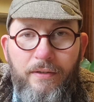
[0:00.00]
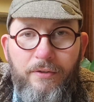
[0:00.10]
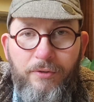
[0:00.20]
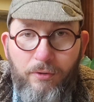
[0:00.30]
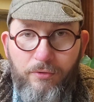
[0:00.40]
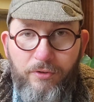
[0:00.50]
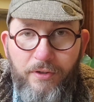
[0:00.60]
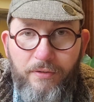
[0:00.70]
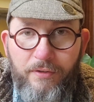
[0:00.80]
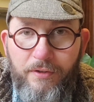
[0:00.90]
not
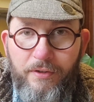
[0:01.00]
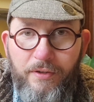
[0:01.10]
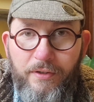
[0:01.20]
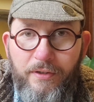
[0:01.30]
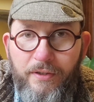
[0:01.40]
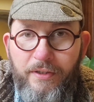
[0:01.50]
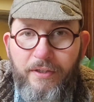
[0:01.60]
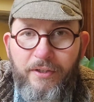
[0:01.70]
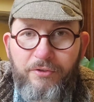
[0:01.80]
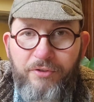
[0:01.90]
in the
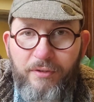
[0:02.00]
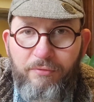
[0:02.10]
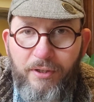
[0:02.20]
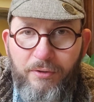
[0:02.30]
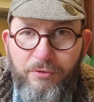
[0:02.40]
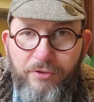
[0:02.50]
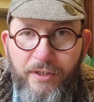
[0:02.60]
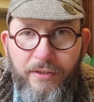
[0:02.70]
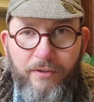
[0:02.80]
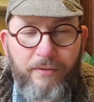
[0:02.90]
shed velo
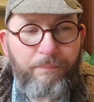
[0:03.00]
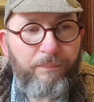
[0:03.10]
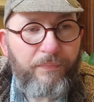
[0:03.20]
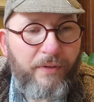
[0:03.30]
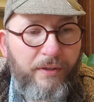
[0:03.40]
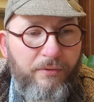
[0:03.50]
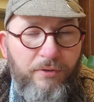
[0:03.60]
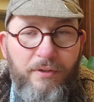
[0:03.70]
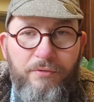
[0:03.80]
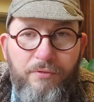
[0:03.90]
shed, as it
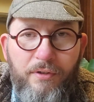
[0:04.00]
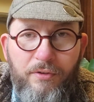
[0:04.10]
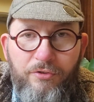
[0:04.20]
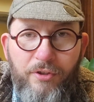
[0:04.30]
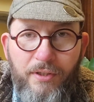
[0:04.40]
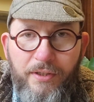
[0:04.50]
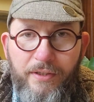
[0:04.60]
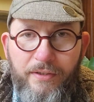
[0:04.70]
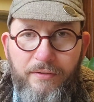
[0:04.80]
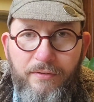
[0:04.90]
is rather chilly
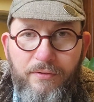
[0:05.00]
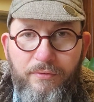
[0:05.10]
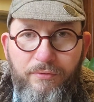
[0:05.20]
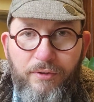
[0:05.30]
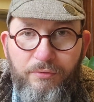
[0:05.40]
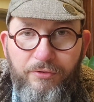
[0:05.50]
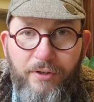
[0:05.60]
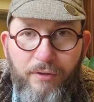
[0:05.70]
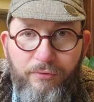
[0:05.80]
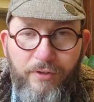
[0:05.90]
and full of
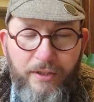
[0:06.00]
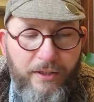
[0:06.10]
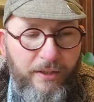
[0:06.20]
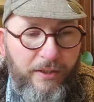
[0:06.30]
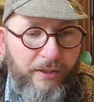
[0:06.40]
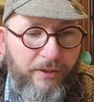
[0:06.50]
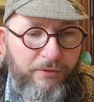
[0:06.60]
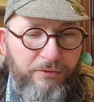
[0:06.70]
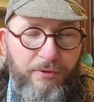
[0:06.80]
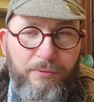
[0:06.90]
stuff.
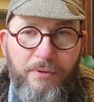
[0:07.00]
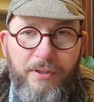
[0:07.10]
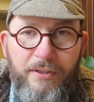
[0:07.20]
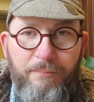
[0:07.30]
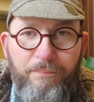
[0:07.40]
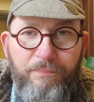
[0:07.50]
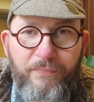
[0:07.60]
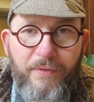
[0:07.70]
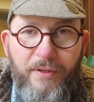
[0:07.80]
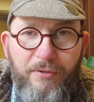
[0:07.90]
So
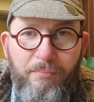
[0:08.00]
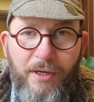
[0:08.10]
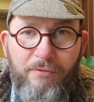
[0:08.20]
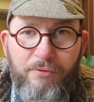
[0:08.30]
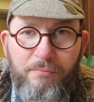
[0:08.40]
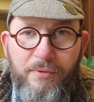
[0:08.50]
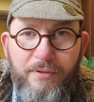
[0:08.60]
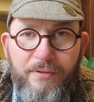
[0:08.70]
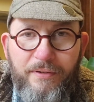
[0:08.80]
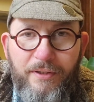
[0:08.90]
the back room
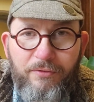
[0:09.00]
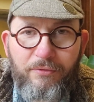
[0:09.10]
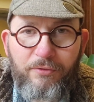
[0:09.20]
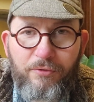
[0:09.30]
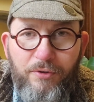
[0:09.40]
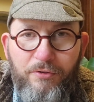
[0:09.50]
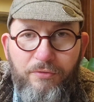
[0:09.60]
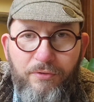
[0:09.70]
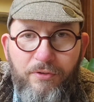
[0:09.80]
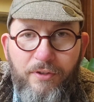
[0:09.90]
is the choice for
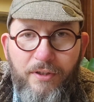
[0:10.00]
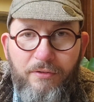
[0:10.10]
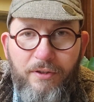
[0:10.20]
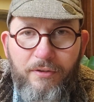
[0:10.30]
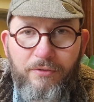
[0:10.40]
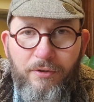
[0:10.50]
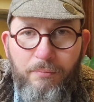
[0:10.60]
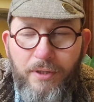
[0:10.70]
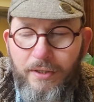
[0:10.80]
today's little job,